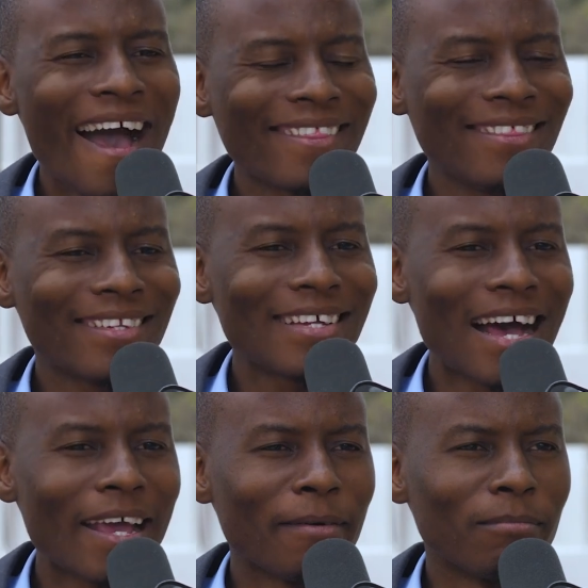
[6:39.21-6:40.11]
at the
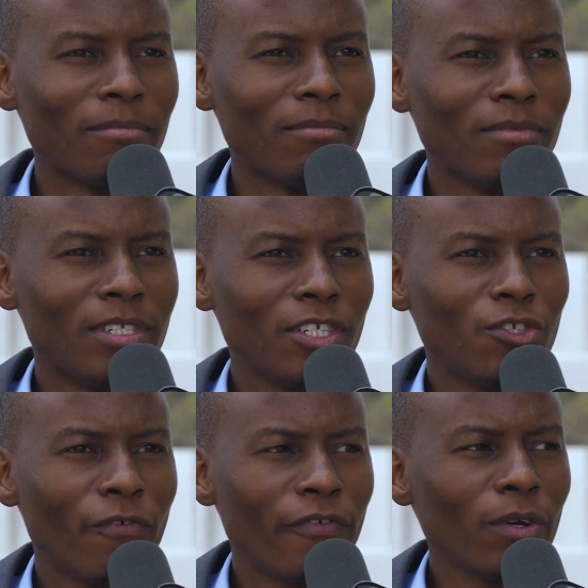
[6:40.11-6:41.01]
time, did
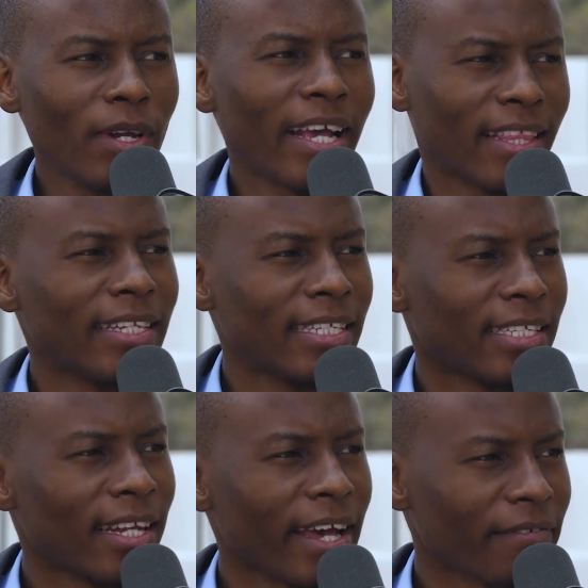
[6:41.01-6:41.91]
you feel like this
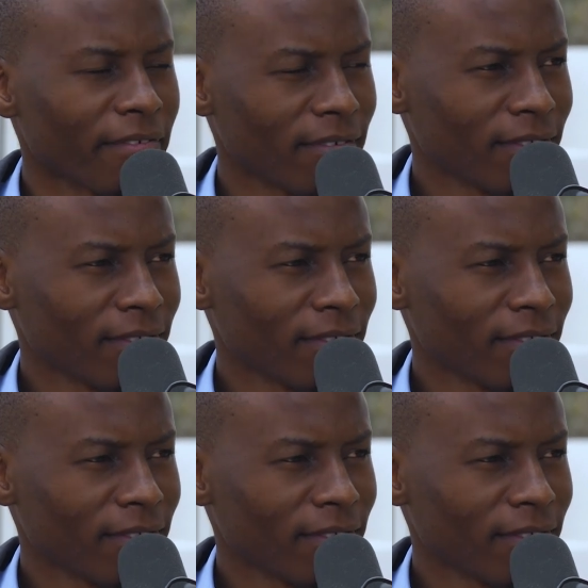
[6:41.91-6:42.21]
is the life?